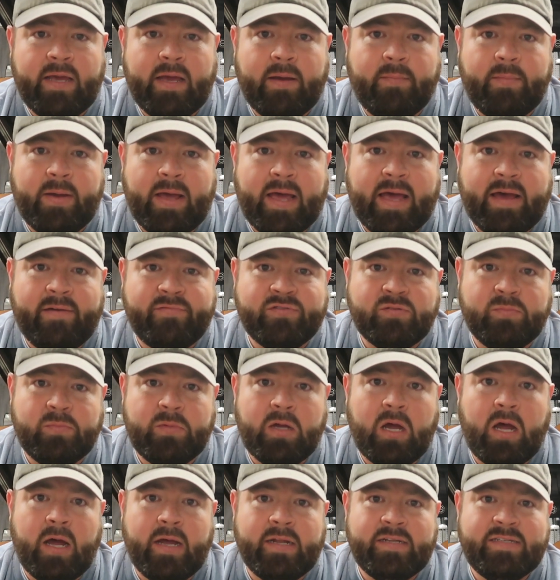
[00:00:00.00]
I'm gonna have some
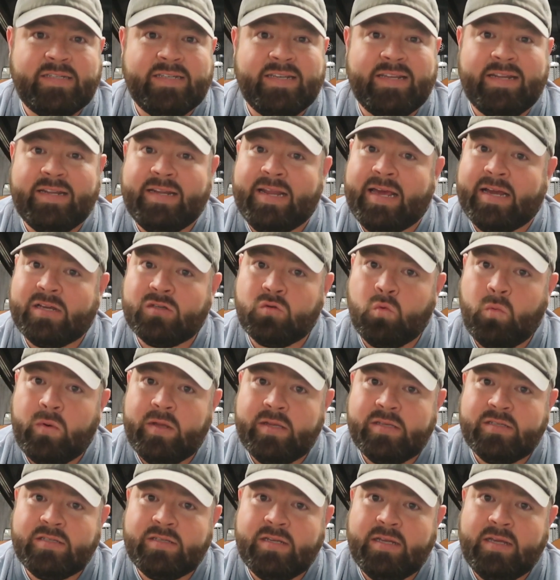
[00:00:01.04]
content next
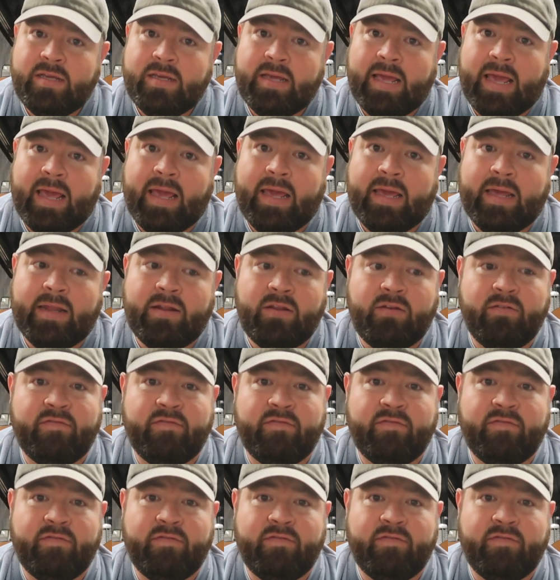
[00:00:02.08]
Wednesday and